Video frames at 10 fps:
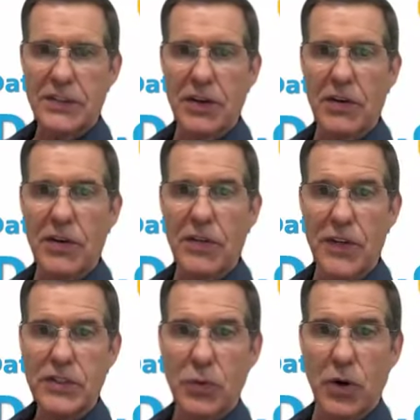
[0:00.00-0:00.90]
So the
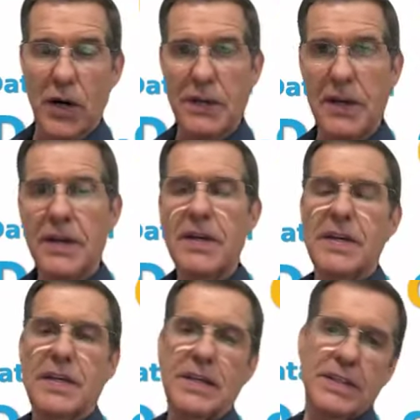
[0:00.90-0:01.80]
first one
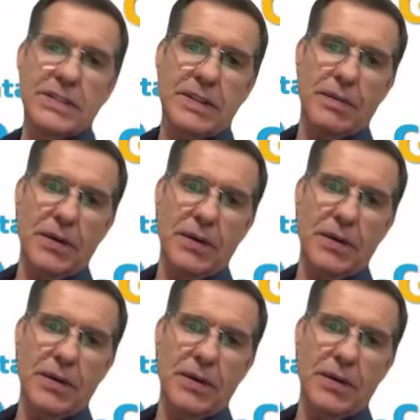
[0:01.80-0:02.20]
is,